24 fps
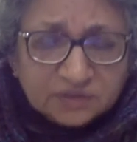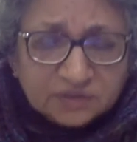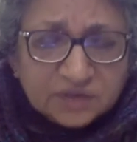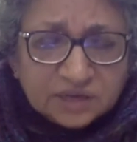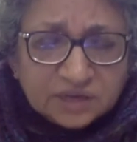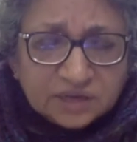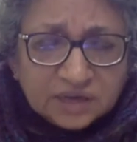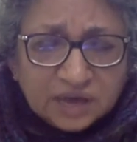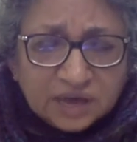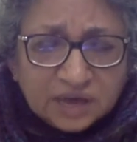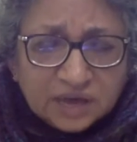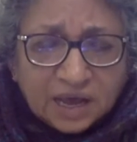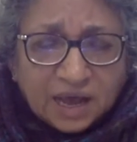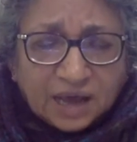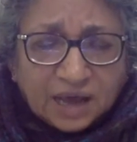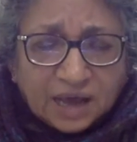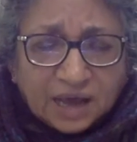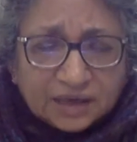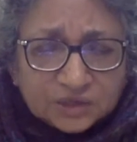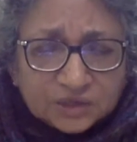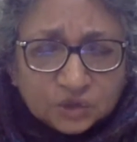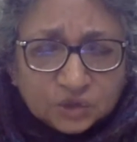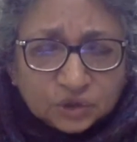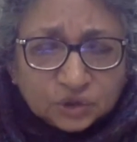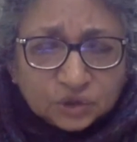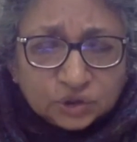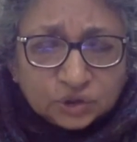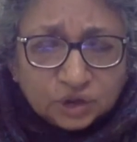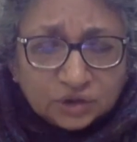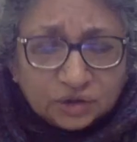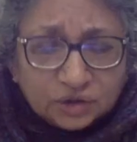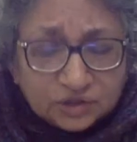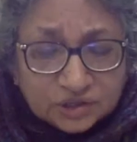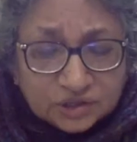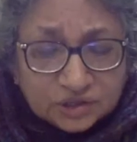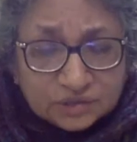And as
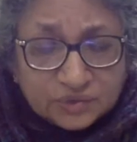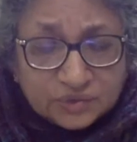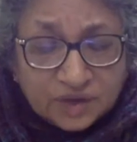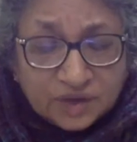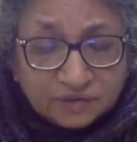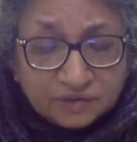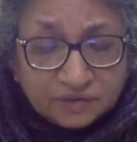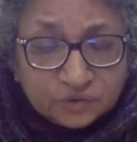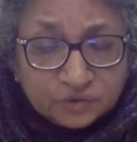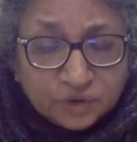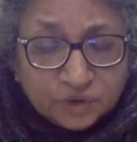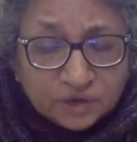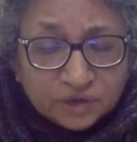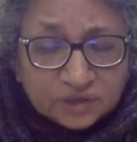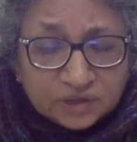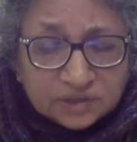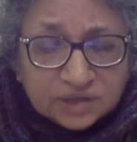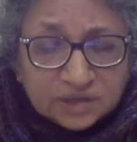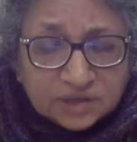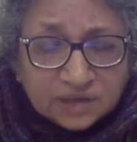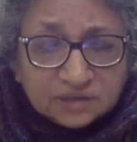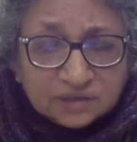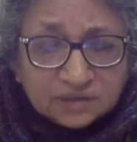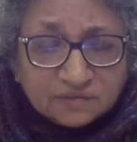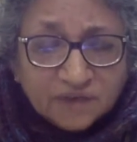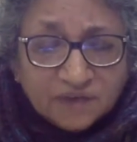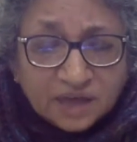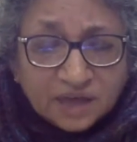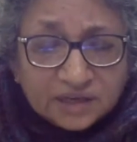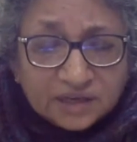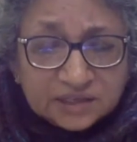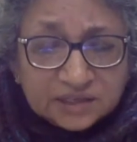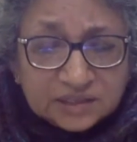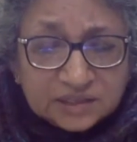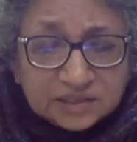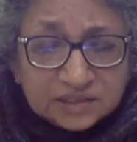sociologists, we have to understand the
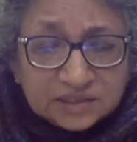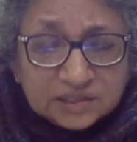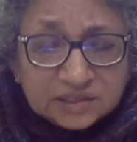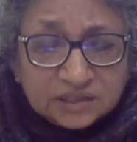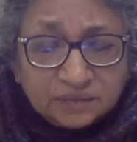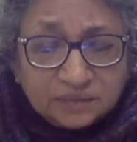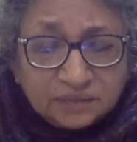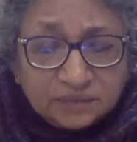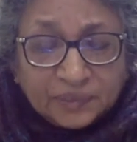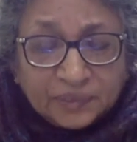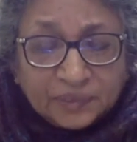validity